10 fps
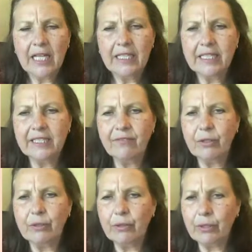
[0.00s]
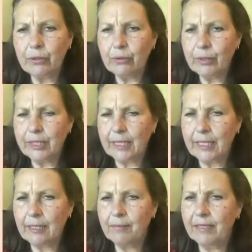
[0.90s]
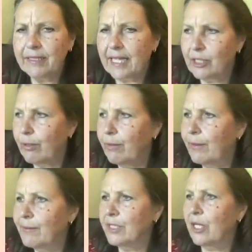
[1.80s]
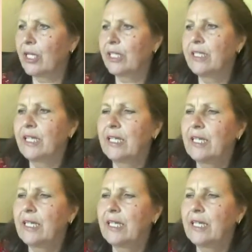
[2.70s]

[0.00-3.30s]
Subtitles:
Lisa, have you used, last week when I was on,